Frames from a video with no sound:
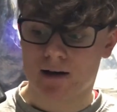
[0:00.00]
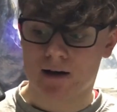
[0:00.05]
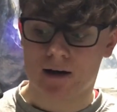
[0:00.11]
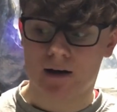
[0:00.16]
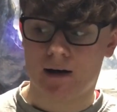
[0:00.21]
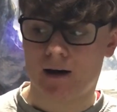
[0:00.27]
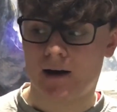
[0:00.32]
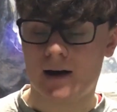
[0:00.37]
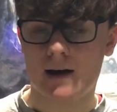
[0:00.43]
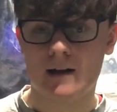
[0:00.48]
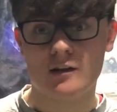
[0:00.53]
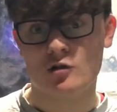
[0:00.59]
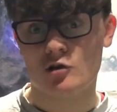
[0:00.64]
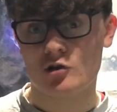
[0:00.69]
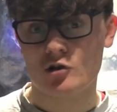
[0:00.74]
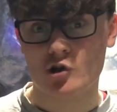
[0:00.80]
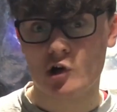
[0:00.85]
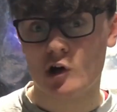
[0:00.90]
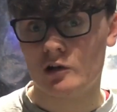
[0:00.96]
It's
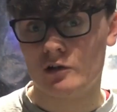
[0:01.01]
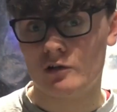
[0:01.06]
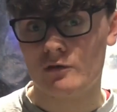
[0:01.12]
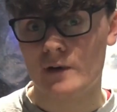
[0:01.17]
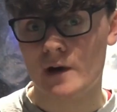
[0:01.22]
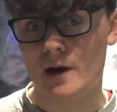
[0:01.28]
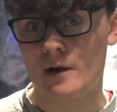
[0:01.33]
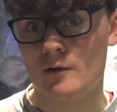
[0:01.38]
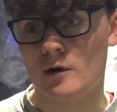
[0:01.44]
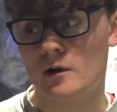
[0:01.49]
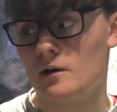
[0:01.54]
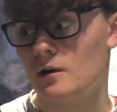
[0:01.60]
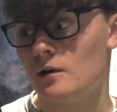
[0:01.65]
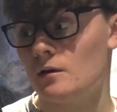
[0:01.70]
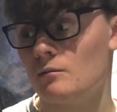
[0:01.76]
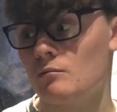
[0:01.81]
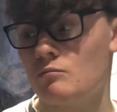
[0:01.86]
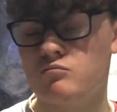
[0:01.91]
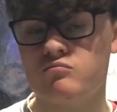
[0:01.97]
another childhood favourite.
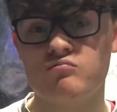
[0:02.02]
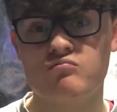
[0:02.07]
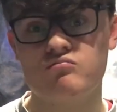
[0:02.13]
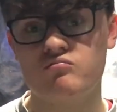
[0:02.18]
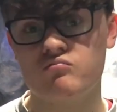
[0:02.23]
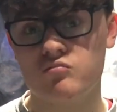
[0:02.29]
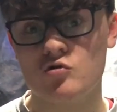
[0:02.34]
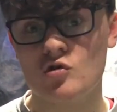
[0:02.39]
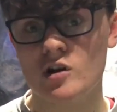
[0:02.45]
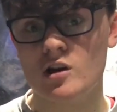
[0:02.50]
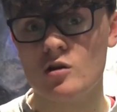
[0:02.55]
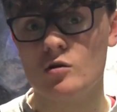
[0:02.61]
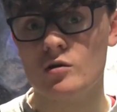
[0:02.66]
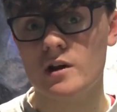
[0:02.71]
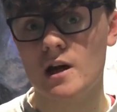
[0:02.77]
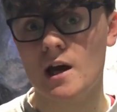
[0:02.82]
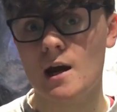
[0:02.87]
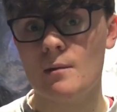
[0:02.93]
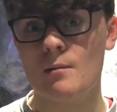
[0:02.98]
Pretty good
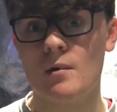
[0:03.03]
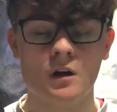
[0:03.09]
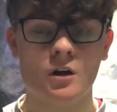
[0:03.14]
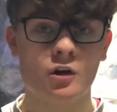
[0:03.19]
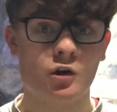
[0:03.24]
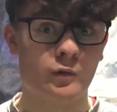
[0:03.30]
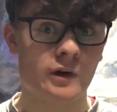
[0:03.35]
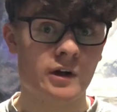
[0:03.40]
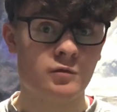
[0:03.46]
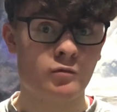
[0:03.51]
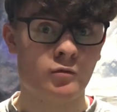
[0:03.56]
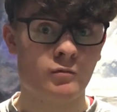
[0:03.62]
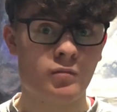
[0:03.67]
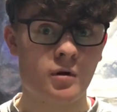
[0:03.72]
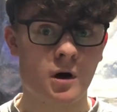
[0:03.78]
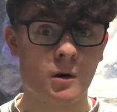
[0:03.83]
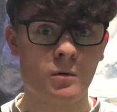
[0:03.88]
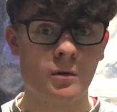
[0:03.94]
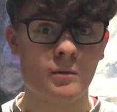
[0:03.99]
game. There is one
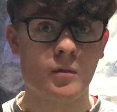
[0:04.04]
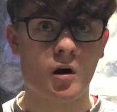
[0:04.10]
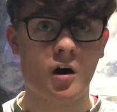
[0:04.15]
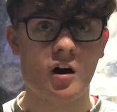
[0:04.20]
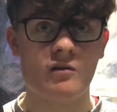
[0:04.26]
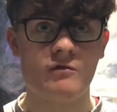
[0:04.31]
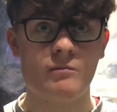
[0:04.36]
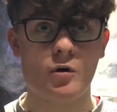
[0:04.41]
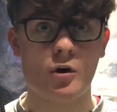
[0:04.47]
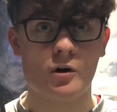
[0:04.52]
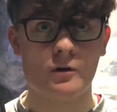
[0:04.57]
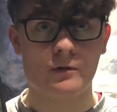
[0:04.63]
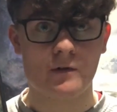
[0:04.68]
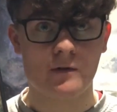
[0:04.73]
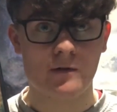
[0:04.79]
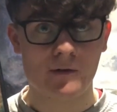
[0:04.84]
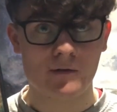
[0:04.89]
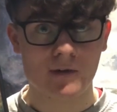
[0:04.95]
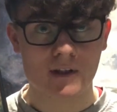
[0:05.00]
problem. I've bought it for
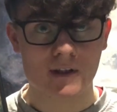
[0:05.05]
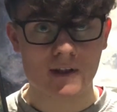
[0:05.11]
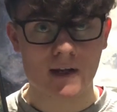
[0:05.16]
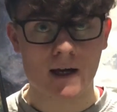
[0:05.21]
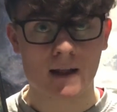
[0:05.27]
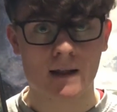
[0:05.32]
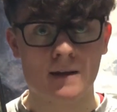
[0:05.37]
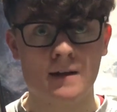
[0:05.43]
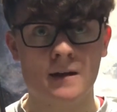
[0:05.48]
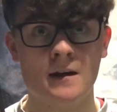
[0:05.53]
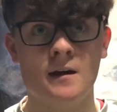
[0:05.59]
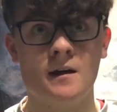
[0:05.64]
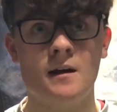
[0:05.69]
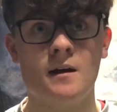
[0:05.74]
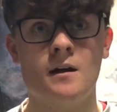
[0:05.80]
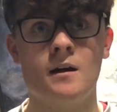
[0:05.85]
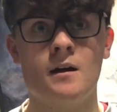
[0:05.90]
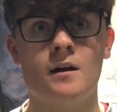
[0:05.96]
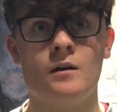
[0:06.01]
50 cents.
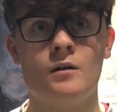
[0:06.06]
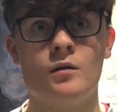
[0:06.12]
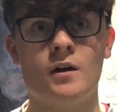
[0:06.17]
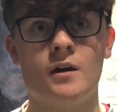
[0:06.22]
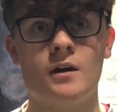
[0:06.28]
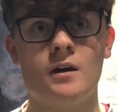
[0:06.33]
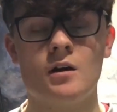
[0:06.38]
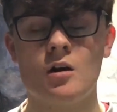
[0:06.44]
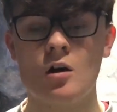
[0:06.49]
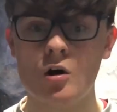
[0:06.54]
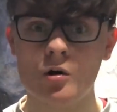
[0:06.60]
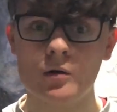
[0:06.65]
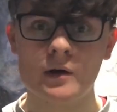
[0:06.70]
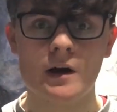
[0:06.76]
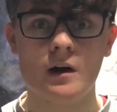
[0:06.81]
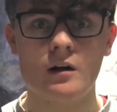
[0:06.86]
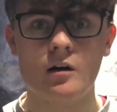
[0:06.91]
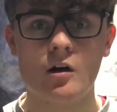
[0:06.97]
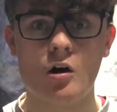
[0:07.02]
Thinking, oh
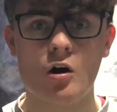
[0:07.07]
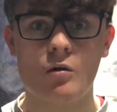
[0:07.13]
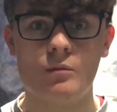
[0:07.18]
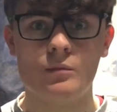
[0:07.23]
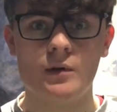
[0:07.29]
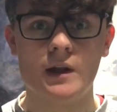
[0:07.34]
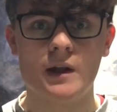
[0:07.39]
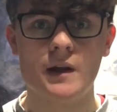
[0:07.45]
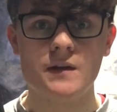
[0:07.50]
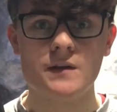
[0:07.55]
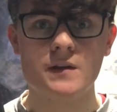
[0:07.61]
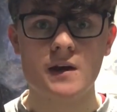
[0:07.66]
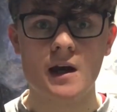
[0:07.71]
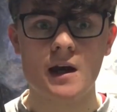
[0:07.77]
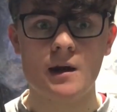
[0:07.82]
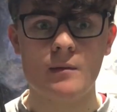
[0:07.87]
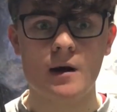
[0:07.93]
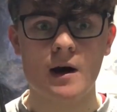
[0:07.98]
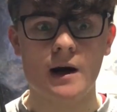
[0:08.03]
yeah, I'll go home and play this
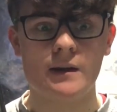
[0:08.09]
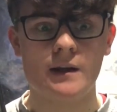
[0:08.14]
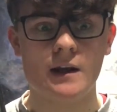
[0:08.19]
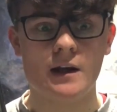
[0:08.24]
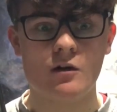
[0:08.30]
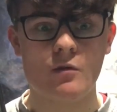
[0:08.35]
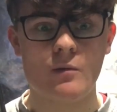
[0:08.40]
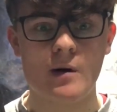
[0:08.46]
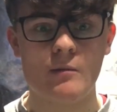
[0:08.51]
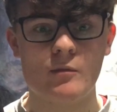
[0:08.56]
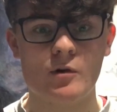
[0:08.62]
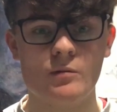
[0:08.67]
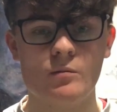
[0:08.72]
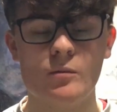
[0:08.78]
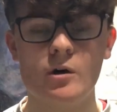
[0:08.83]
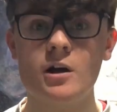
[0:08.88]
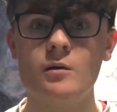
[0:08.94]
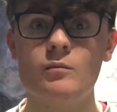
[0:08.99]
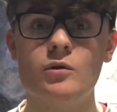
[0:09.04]
game. And then I remembered
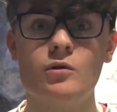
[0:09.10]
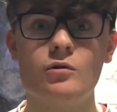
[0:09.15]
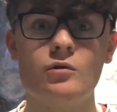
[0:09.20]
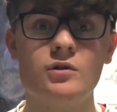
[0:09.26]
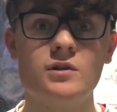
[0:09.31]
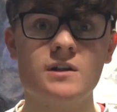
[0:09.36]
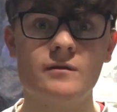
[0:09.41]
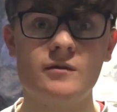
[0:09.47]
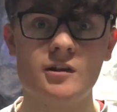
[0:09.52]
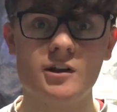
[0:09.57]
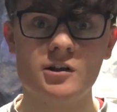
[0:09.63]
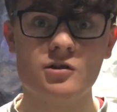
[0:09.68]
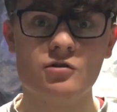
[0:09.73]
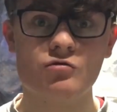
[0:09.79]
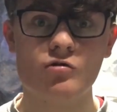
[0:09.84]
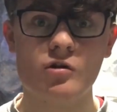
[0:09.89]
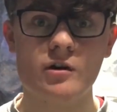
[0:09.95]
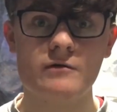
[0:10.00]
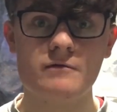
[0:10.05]
my computer doesn't have a disk
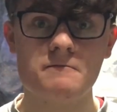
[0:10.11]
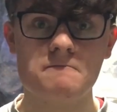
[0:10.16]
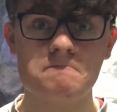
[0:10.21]
drive.